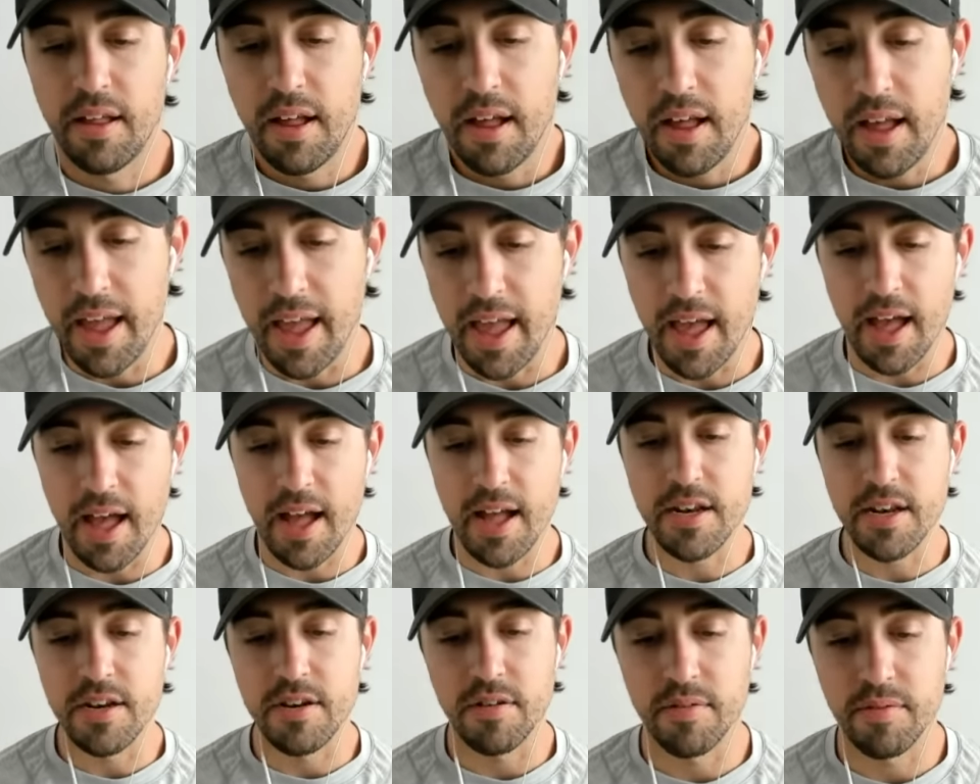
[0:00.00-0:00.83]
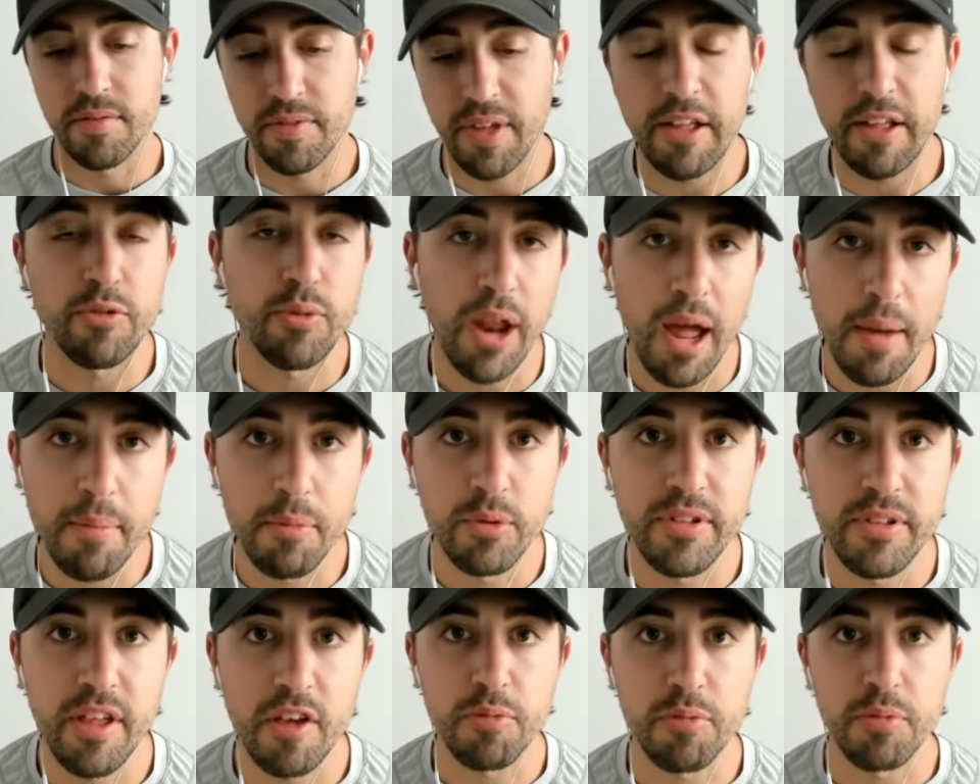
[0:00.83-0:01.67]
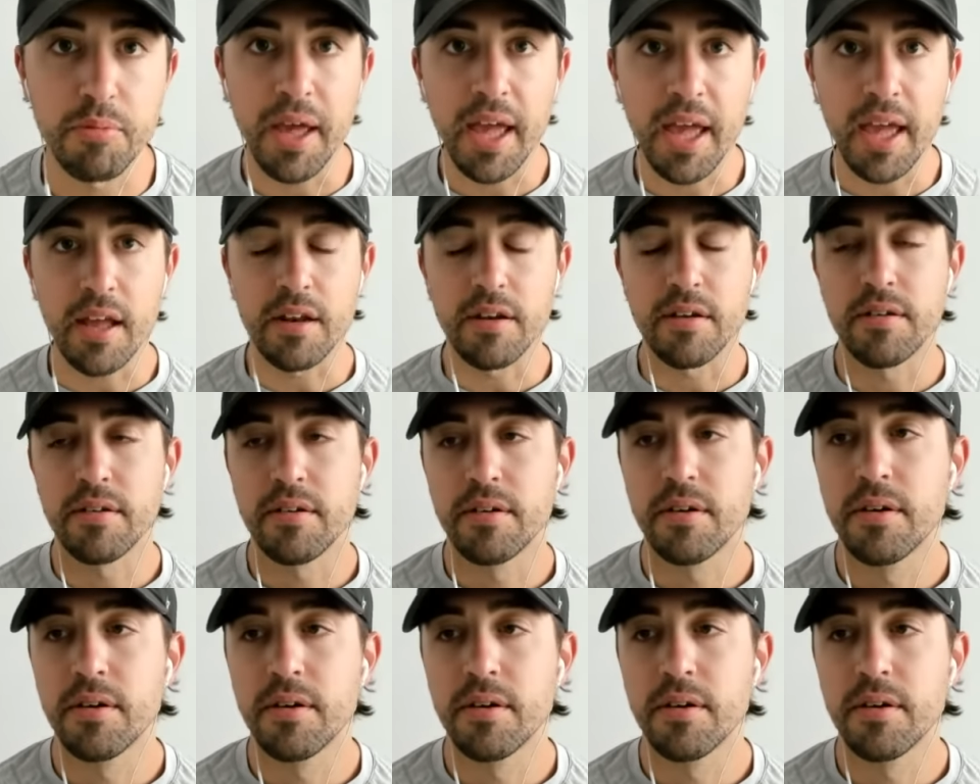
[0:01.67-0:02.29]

And that's what happened with Desmond Bane.